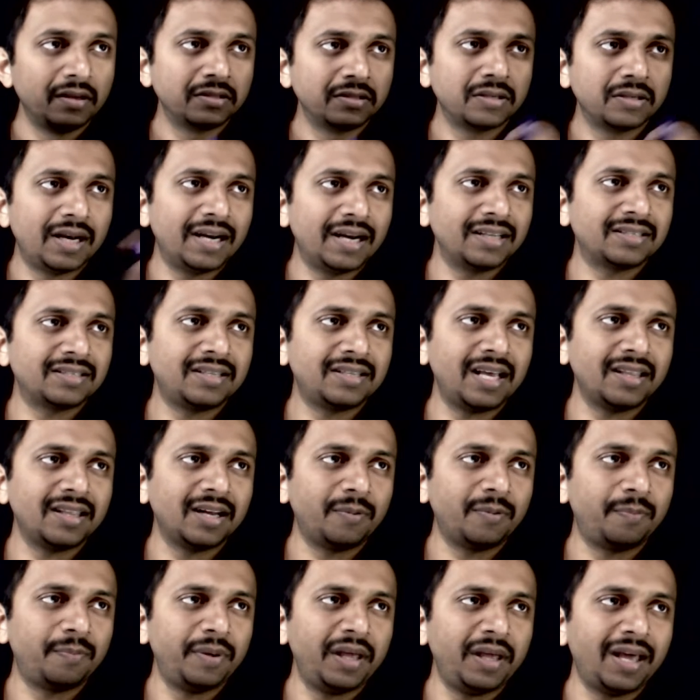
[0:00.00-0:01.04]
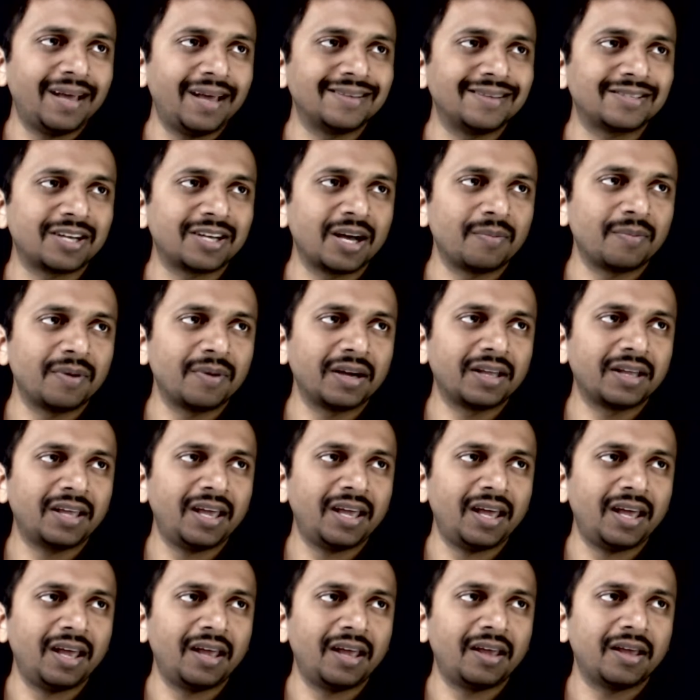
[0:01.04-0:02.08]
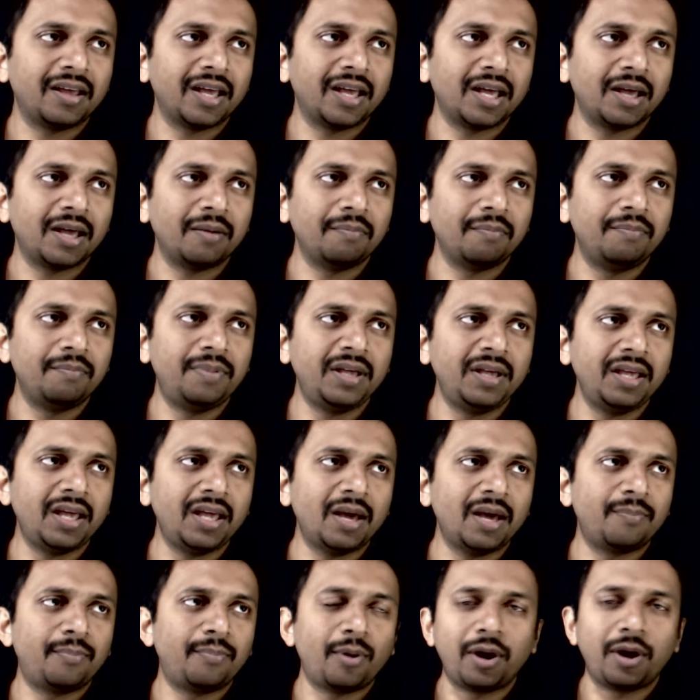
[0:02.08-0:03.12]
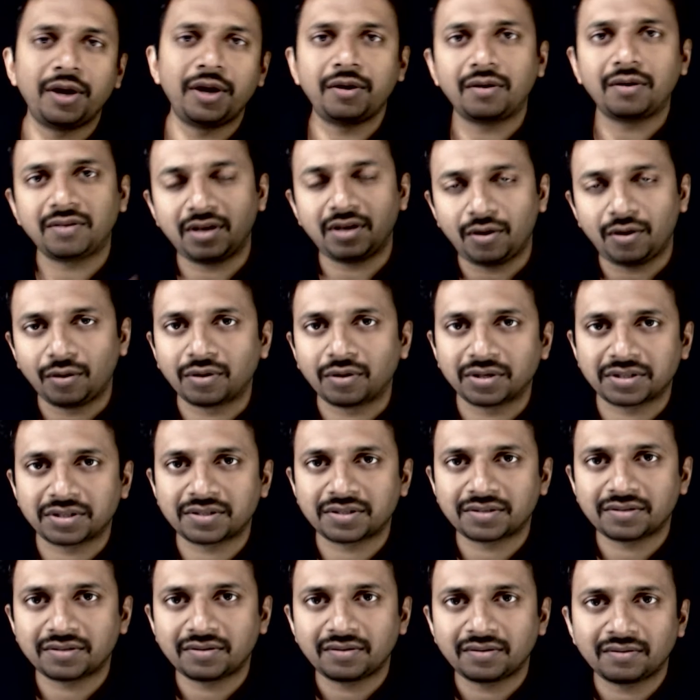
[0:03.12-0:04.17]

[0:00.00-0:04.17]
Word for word: So let us say that P H comma K be a point on the locus.